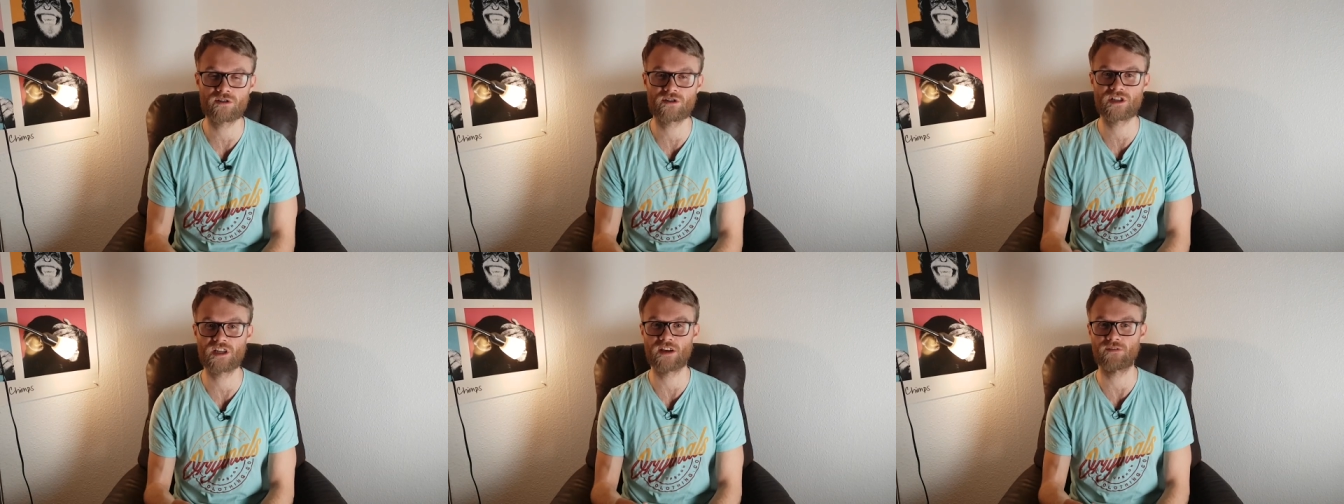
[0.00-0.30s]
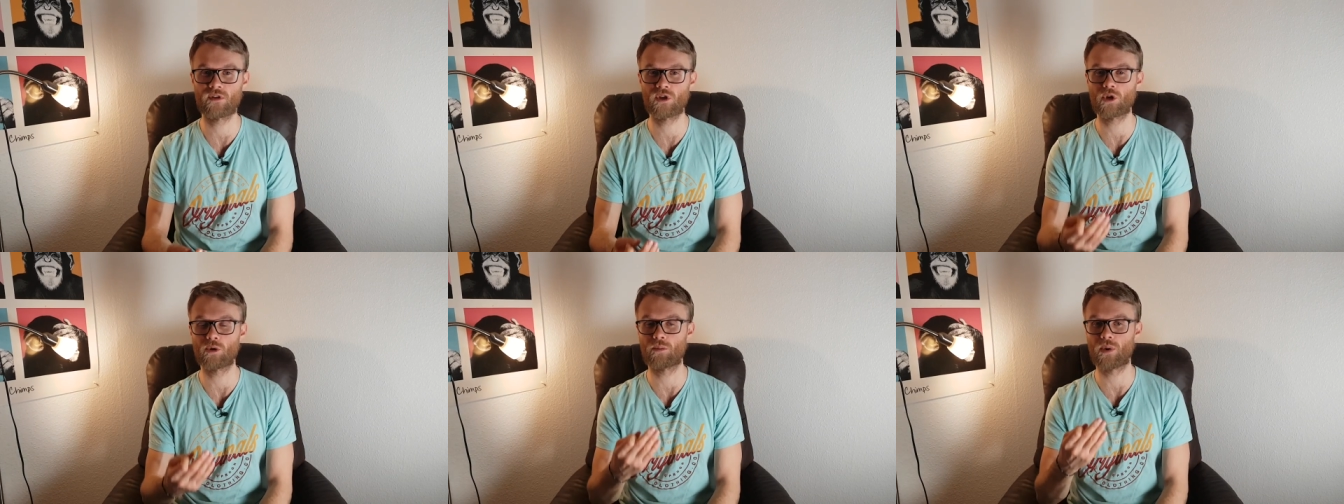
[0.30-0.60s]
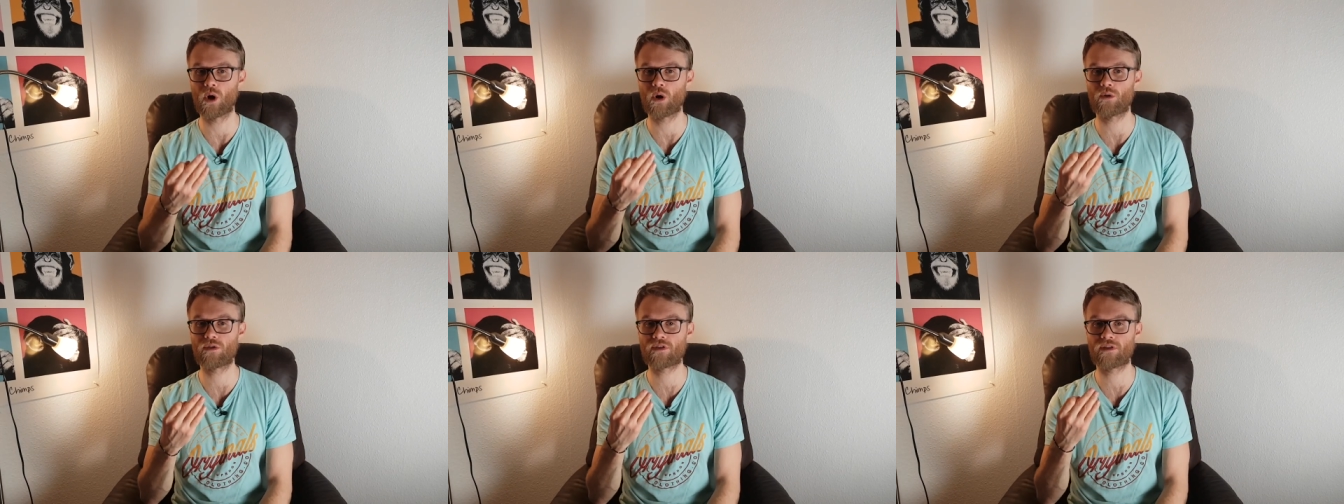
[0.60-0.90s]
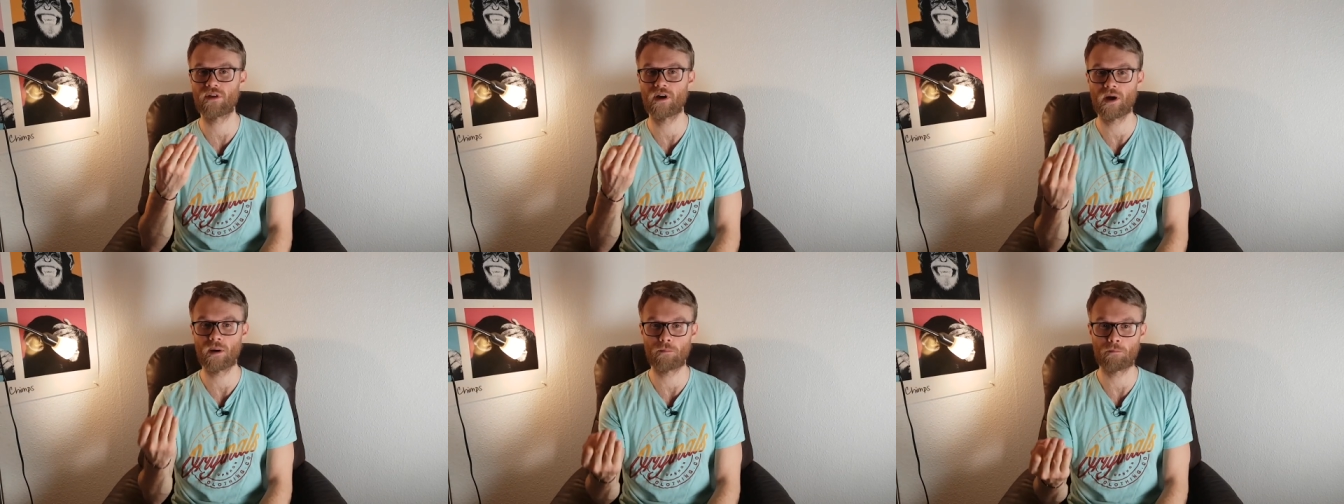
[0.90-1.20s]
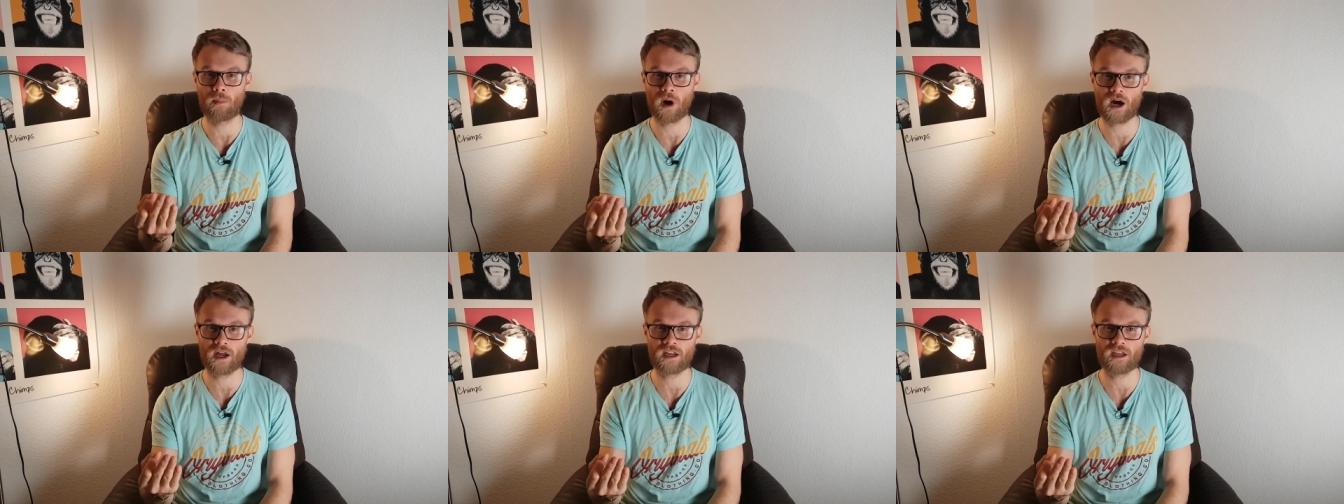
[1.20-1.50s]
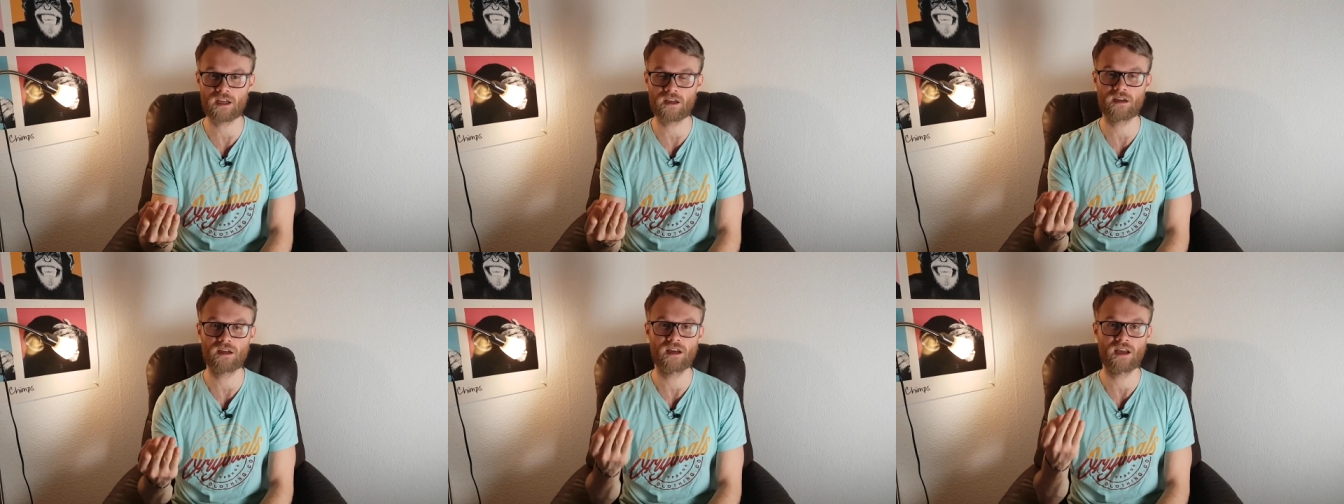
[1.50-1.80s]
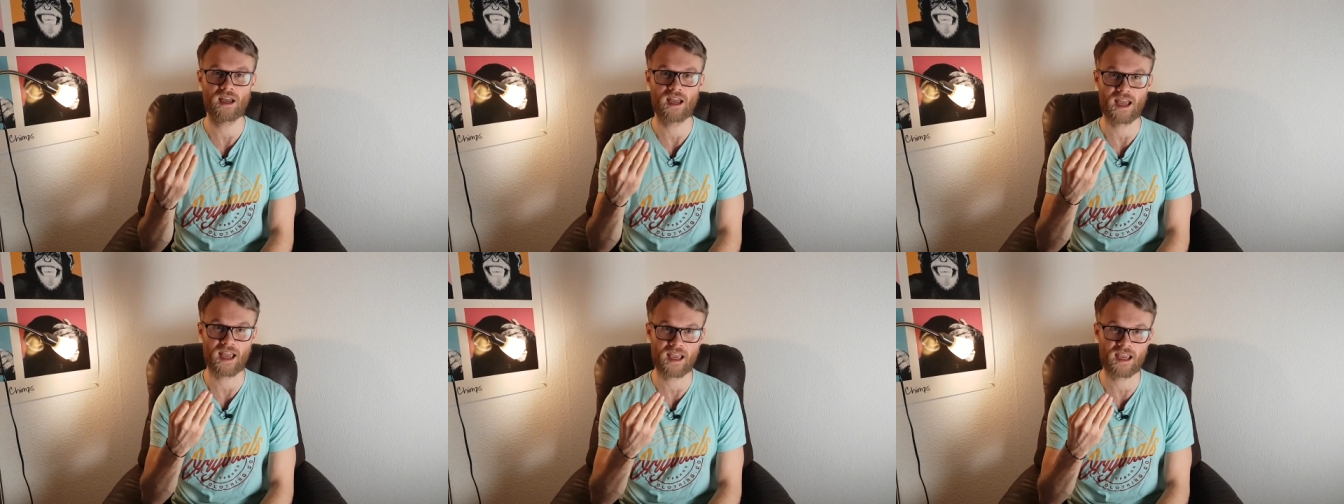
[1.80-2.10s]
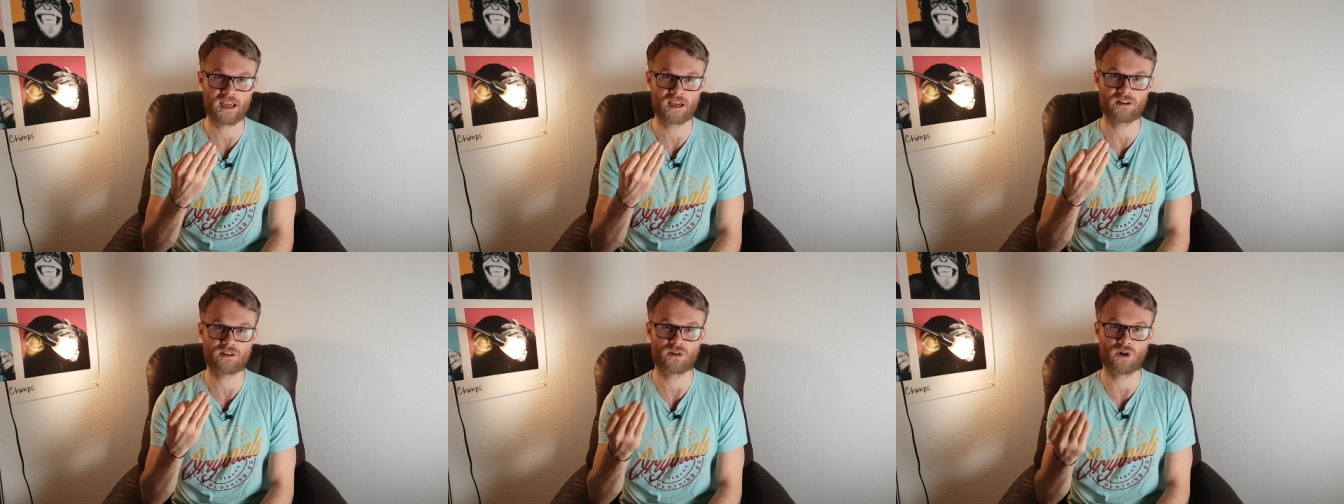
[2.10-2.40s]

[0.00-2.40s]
saving you both money and